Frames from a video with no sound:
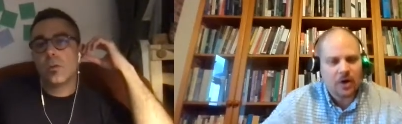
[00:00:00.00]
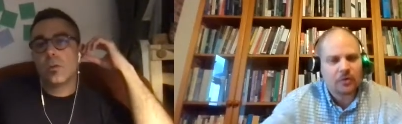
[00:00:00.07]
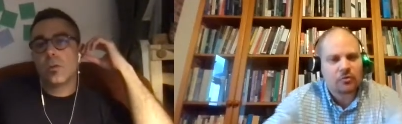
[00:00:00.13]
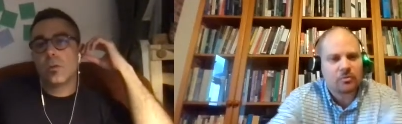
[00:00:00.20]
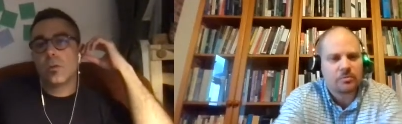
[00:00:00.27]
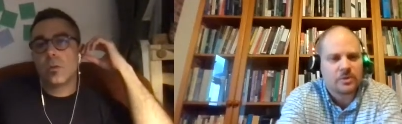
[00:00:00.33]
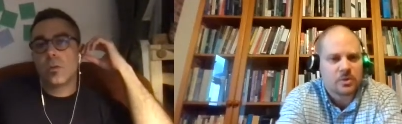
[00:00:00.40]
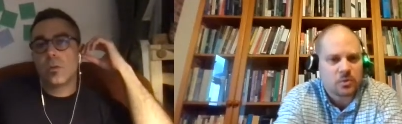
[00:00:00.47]

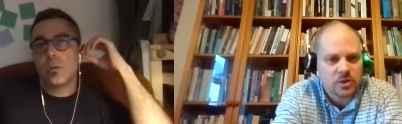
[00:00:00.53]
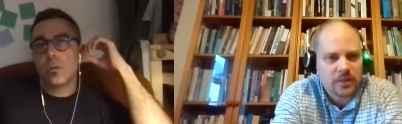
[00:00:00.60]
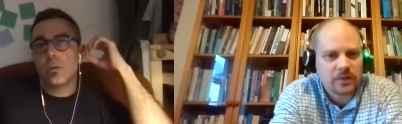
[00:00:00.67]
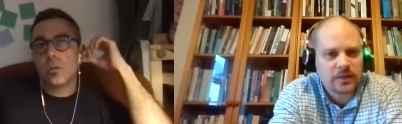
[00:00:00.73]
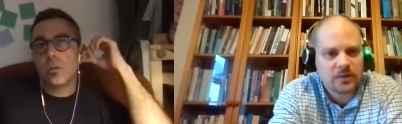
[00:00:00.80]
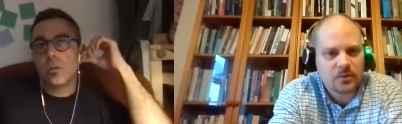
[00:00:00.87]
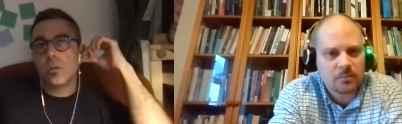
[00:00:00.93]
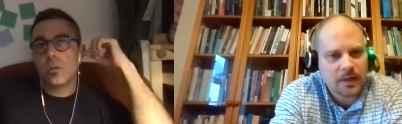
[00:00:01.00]

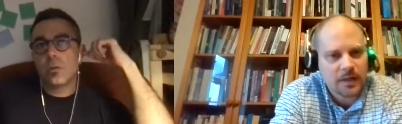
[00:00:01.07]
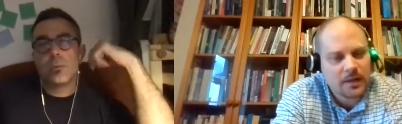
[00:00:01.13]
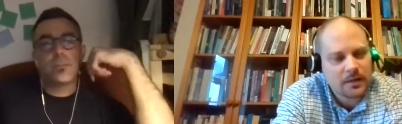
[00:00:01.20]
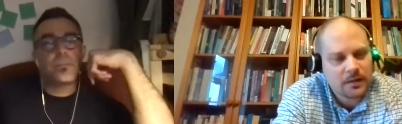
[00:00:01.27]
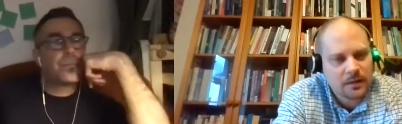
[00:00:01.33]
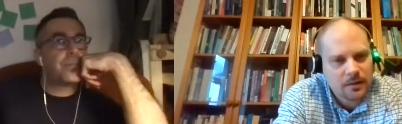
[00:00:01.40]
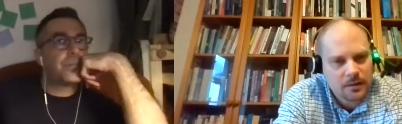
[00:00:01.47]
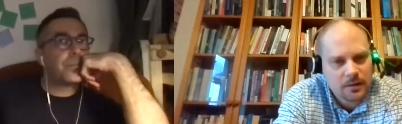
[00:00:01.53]
Speaker 1: contribution did you make?
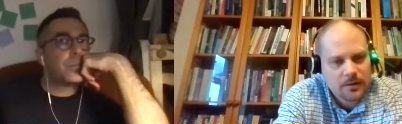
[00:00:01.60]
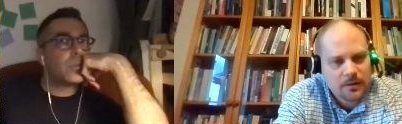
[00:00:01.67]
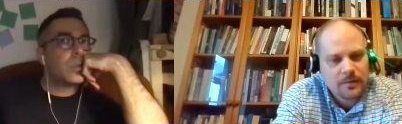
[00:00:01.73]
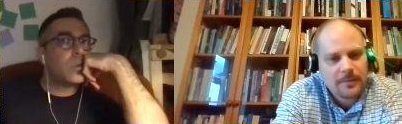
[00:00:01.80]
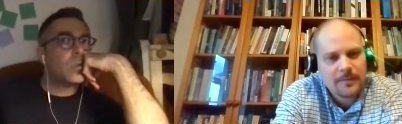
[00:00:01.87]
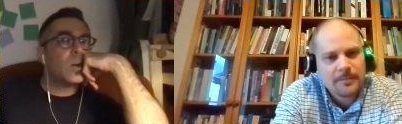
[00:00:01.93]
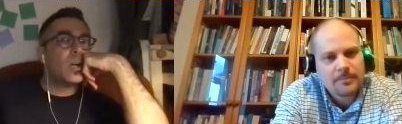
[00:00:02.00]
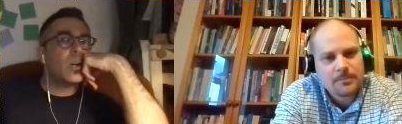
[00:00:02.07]

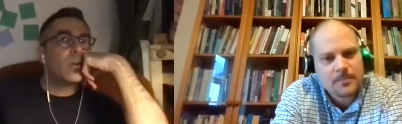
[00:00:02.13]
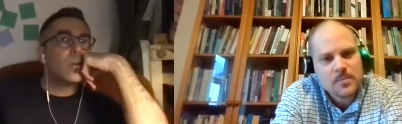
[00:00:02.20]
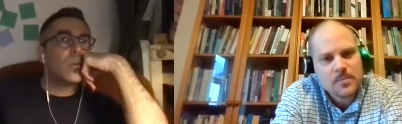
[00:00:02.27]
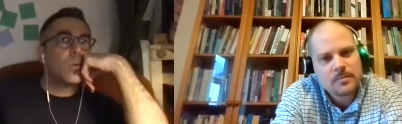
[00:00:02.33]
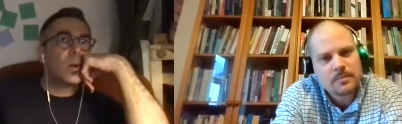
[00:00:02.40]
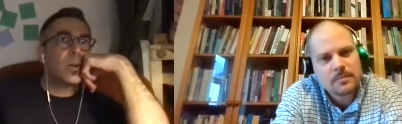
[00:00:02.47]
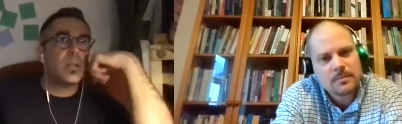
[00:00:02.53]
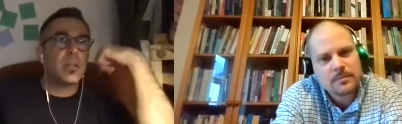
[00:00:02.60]
Speaker 2: Well,
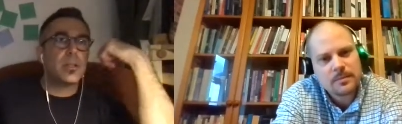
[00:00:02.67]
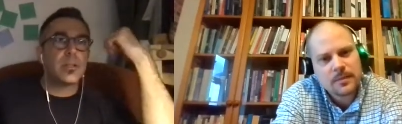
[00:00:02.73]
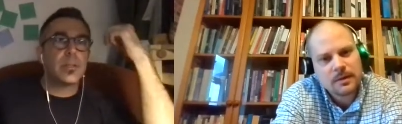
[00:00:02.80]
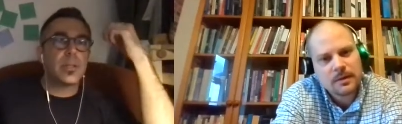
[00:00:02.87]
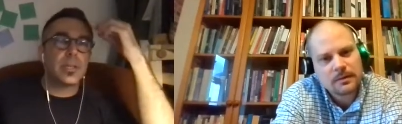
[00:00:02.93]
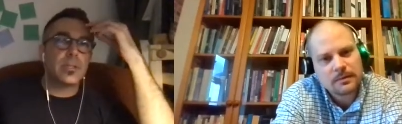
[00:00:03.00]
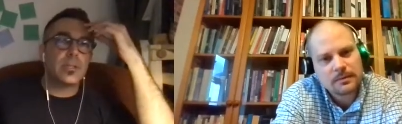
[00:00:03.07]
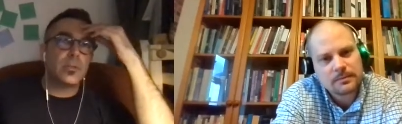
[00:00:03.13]
one of the
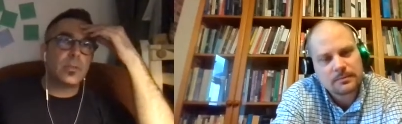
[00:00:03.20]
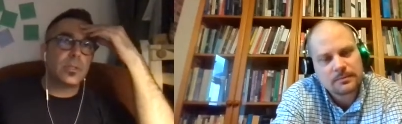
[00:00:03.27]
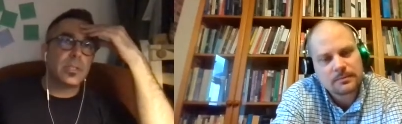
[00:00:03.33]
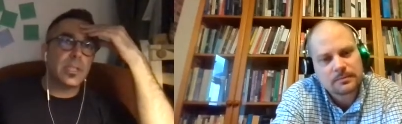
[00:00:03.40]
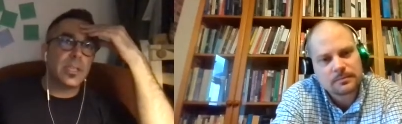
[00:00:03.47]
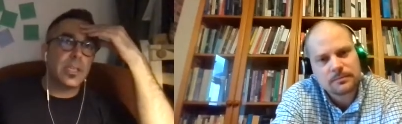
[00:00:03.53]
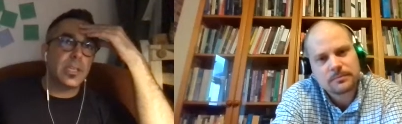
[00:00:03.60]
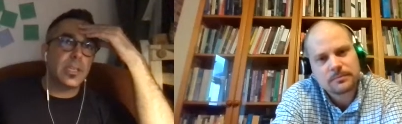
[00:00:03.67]
things you
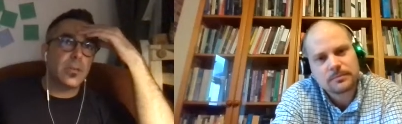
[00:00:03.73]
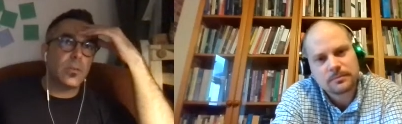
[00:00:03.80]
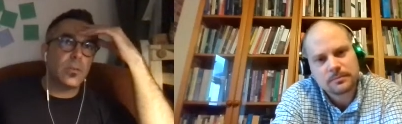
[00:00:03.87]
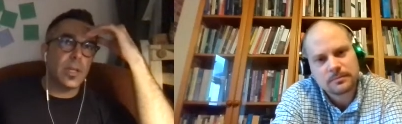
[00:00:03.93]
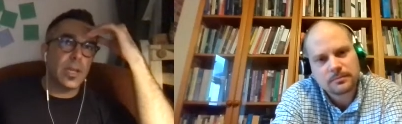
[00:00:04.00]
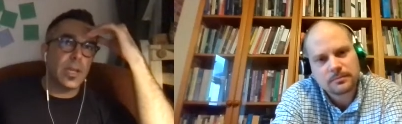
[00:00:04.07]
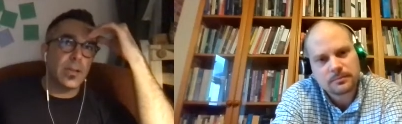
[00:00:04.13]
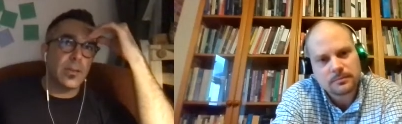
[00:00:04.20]
see,
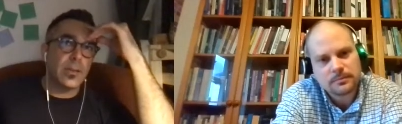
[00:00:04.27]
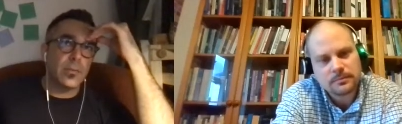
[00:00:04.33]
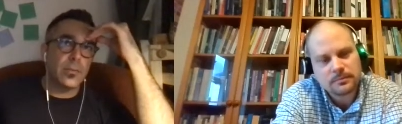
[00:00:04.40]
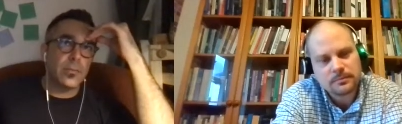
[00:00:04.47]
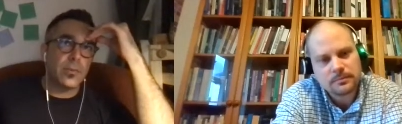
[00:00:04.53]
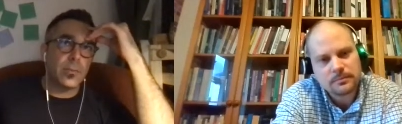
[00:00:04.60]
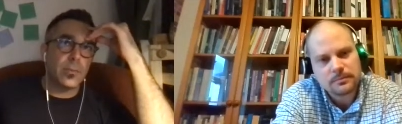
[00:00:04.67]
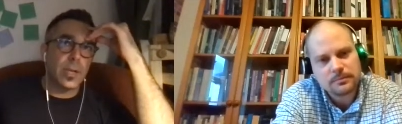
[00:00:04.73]
like,
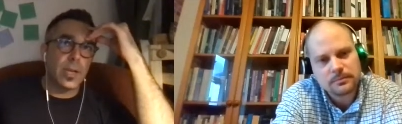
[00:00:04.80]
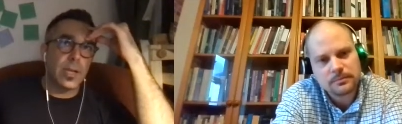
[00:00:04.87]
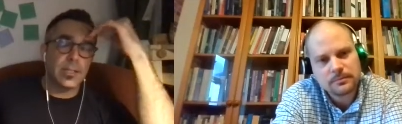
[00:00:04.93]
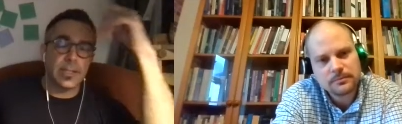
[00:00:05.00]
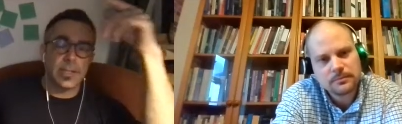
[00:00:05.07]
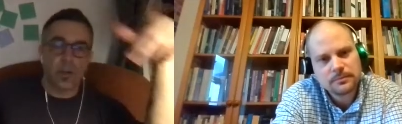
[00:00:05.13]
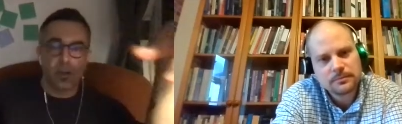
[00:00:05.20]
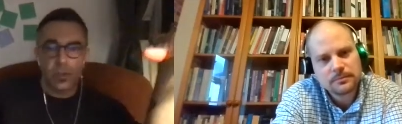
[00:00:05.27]
from
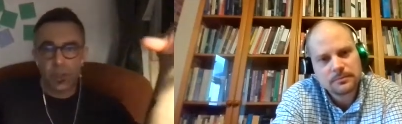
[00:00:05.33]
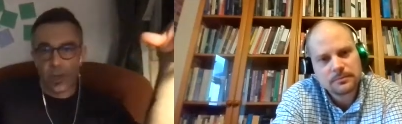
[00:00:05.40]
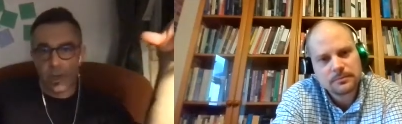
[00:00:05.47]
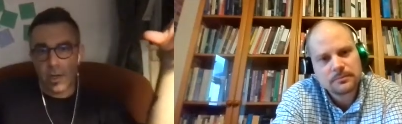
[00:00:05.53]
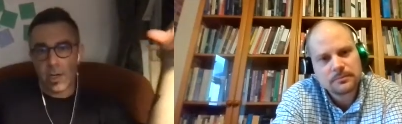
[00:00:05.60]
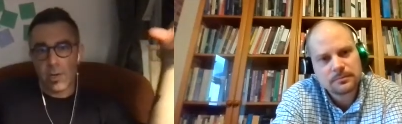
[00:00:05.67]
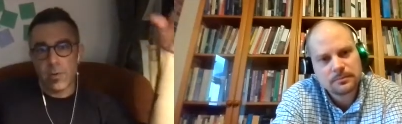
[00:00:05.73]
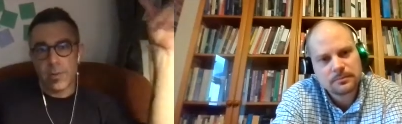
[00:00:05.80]
guys like
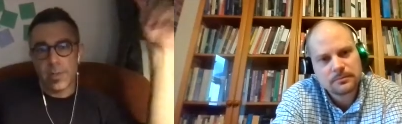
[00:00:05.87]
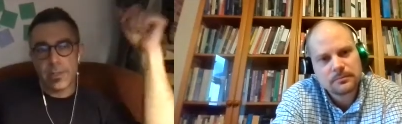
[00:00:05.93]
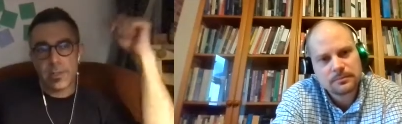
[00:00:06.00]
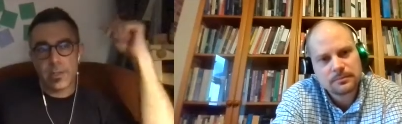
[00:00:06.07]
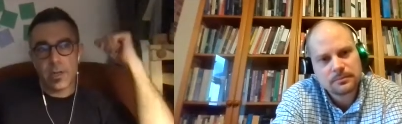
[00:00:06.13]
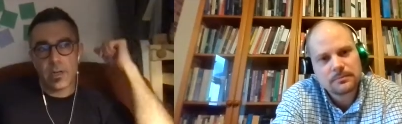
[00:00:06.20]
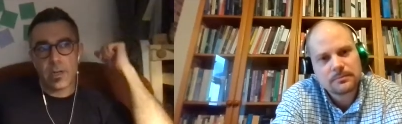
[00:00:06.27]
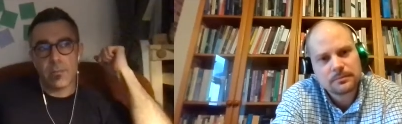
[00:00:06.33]
Acharya, where they
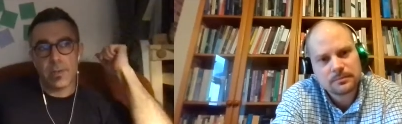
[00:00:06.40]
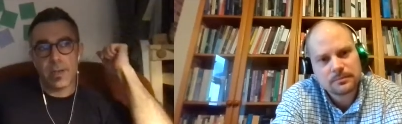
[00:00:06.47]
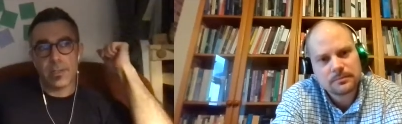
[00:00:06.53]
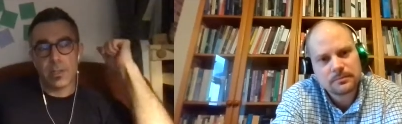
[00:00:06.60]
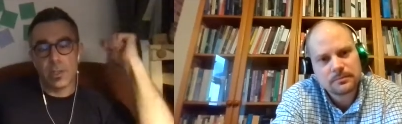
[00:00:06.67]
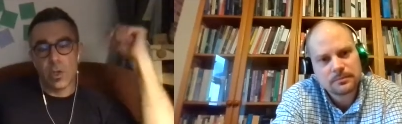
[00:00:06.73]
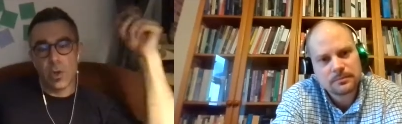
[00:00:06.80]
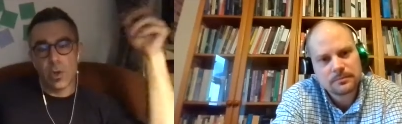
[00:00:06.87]
talk
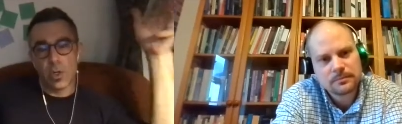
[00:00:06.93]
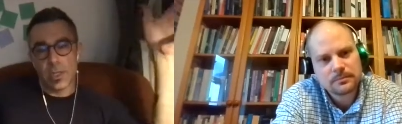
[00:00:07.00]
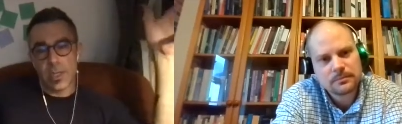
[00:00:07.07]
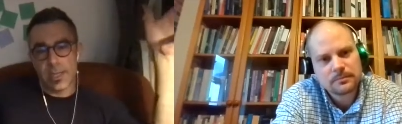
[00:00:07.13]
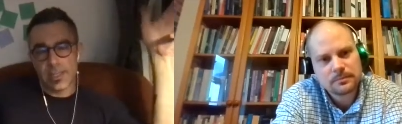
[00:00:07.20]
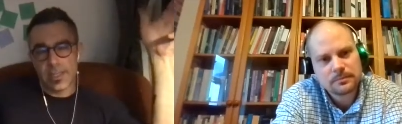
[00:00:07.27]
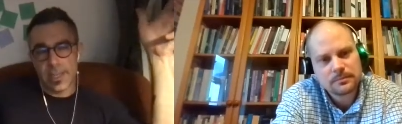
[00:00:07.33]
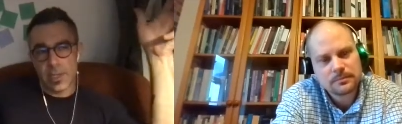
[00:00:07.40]
about the
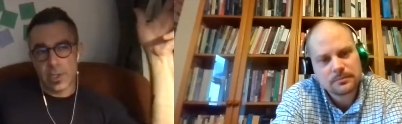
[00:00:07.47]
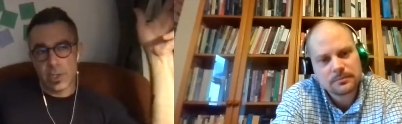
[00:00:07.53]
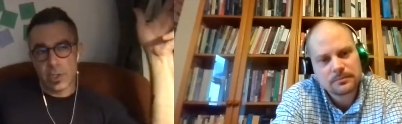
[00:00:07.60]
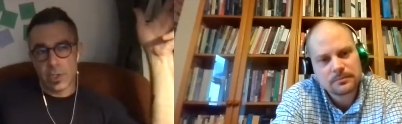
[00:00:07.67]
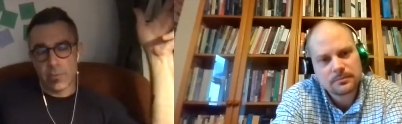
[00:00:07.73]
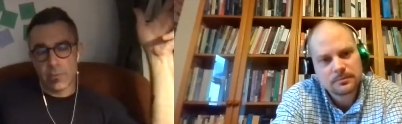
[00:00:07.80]
localization of